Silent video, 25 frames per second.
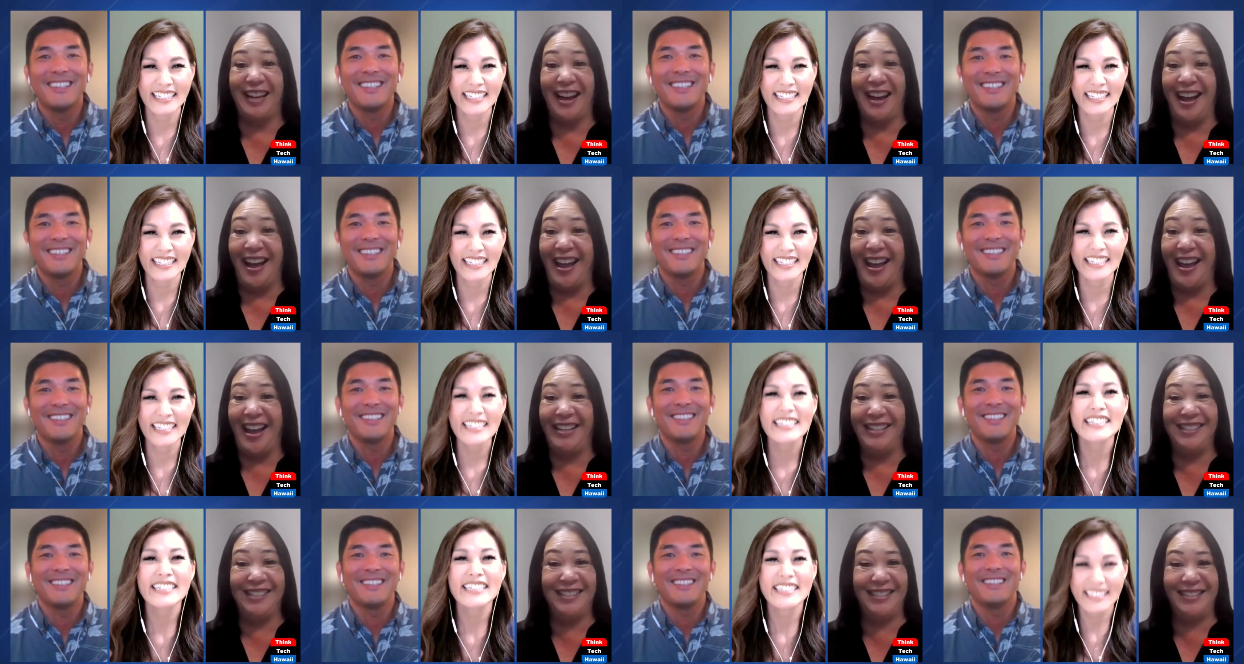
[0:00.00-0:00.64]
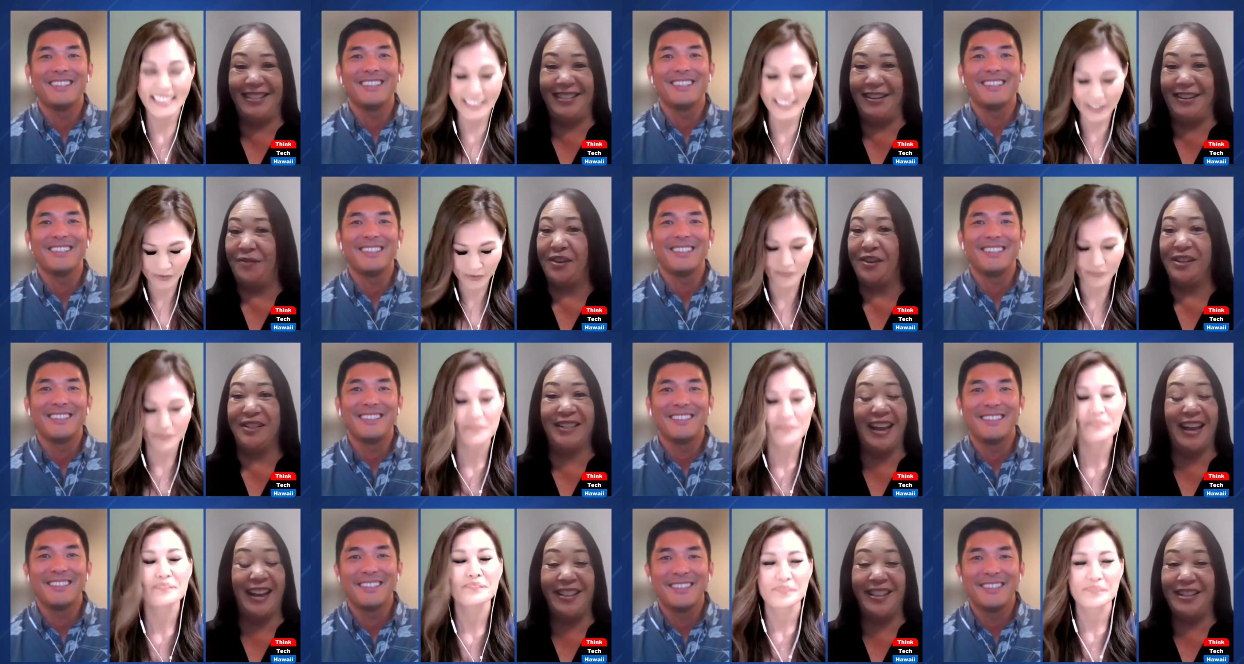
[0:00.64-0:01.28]
Speaker 1: of the tides,
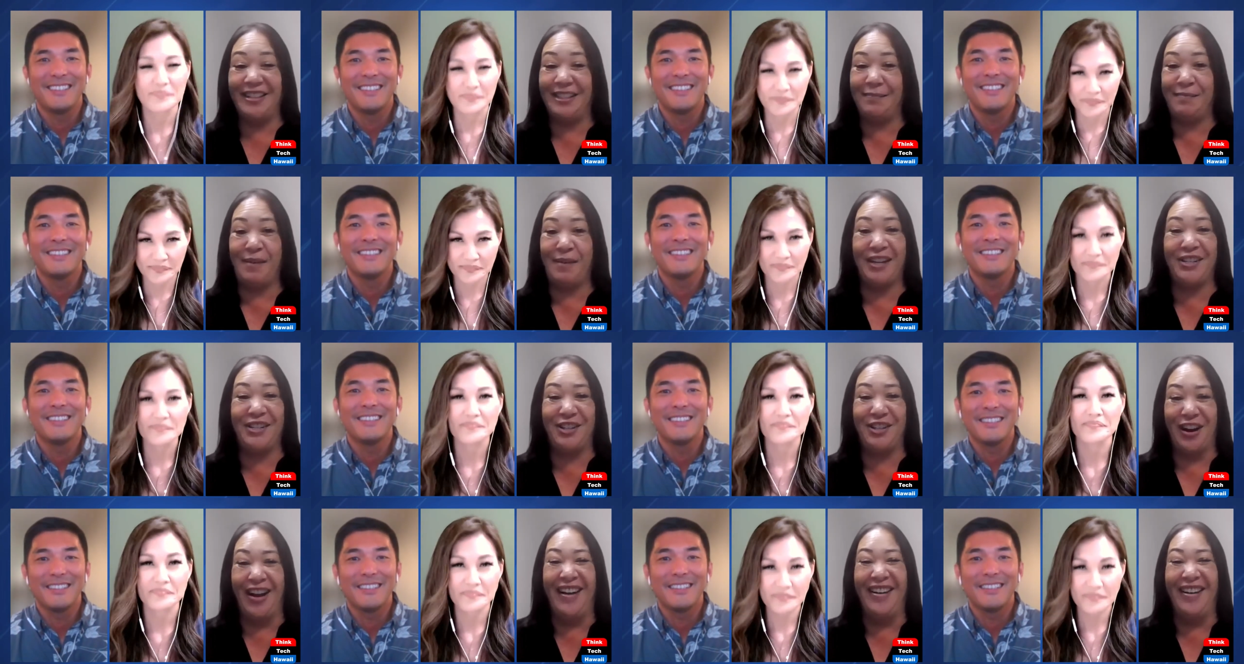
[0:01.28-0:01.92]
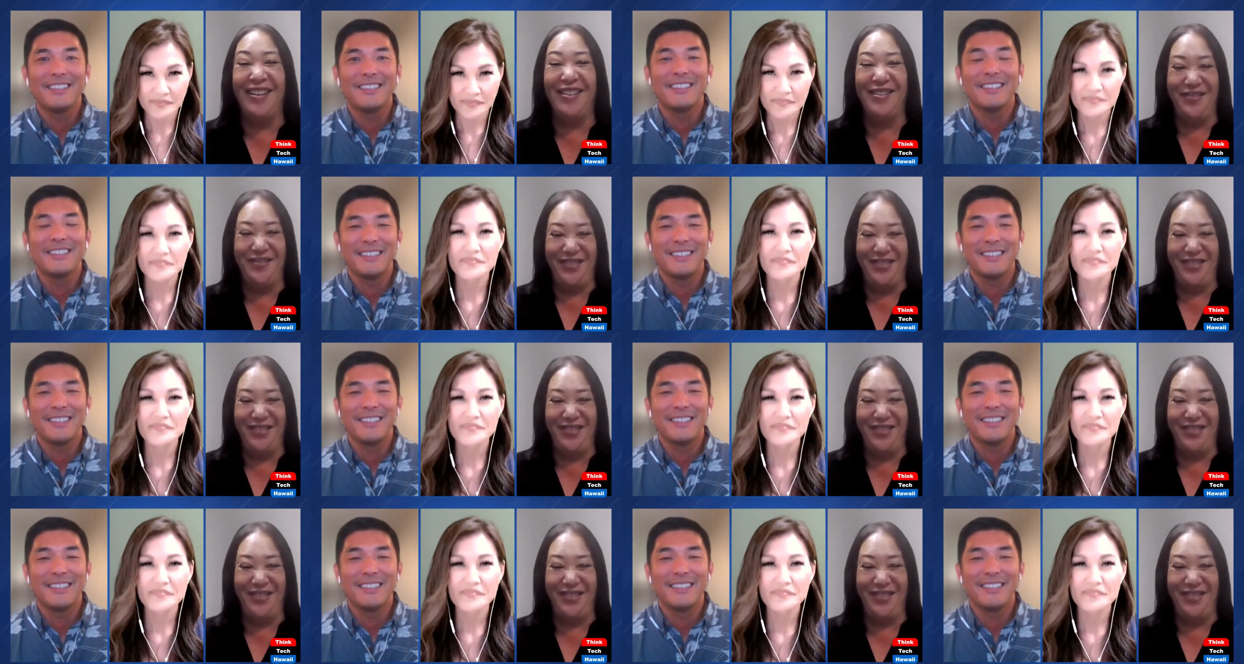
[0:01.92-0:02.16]
different side of the spectrum.